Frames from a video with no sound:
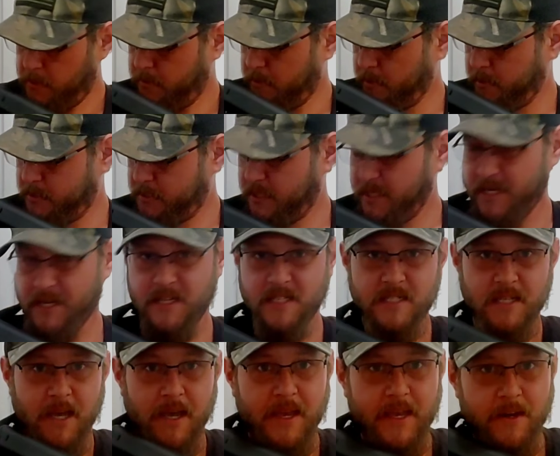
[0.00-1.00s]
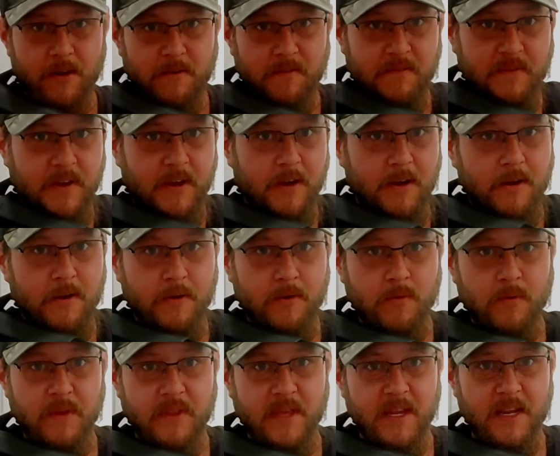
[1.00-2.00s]
The sling does not interfere
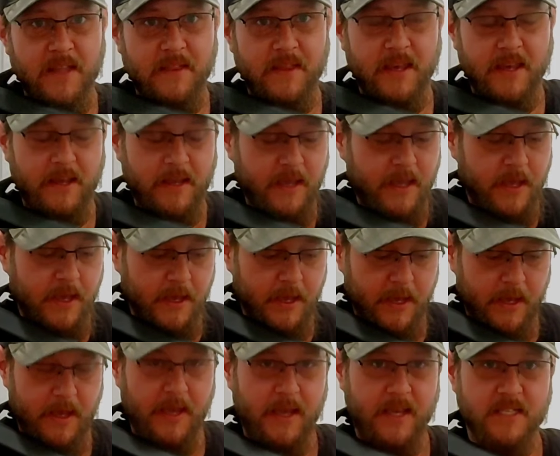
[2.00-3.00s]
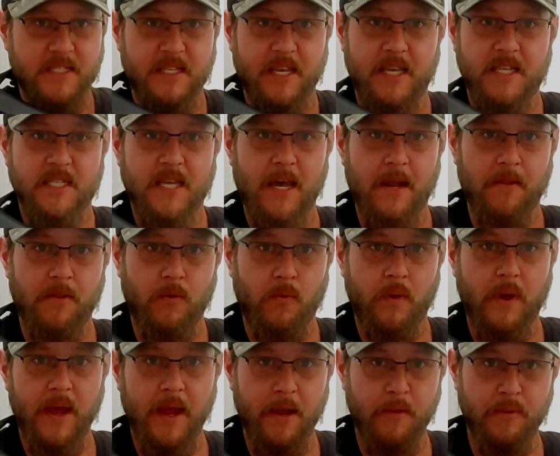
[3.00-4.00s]
with anything. It stays out of the
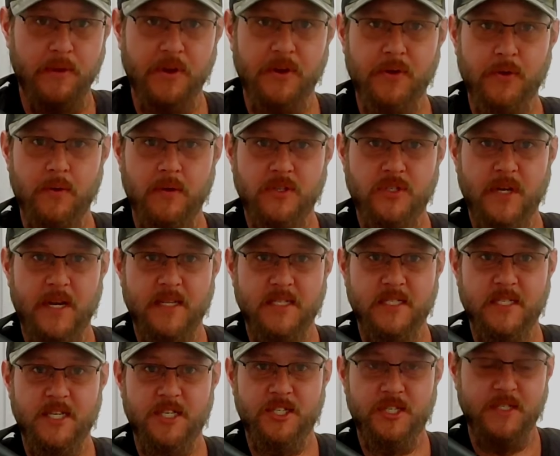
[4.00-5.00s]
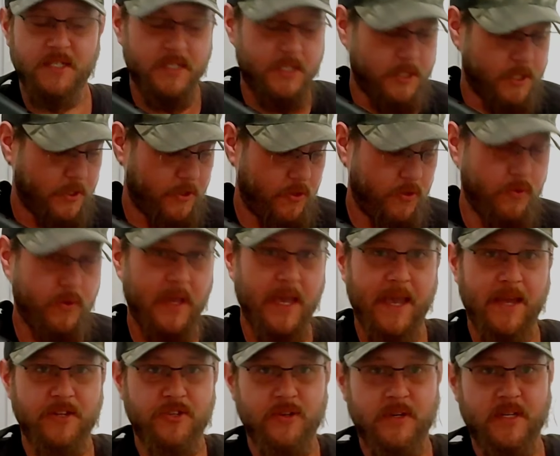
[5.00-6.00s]
way. When you're doing transitions, you
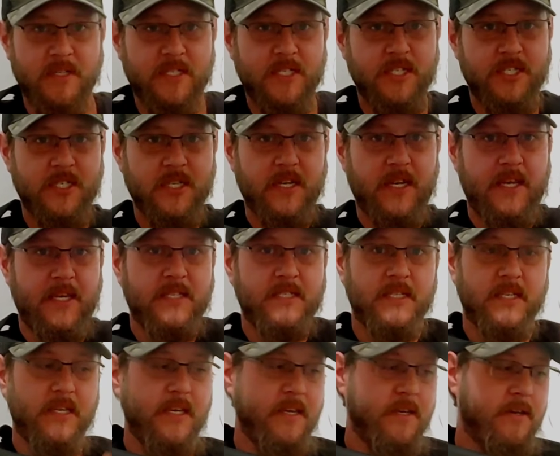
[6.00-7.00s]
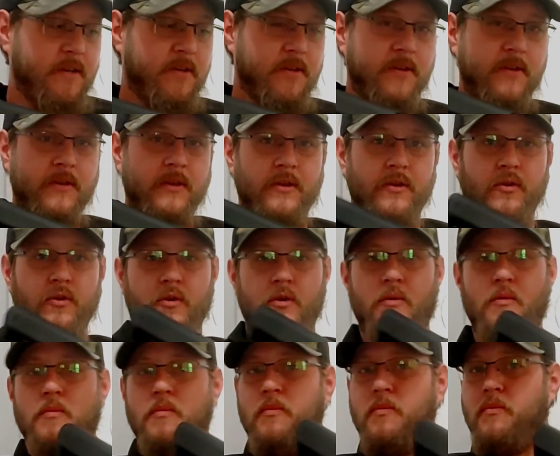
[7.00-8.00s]
can transition easily
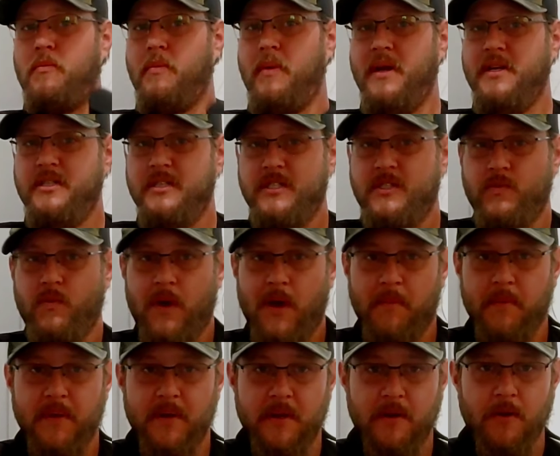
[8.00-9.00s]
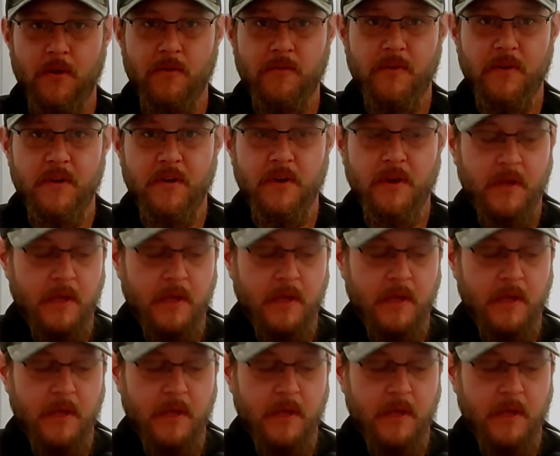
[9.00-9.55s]
by just swapping it over.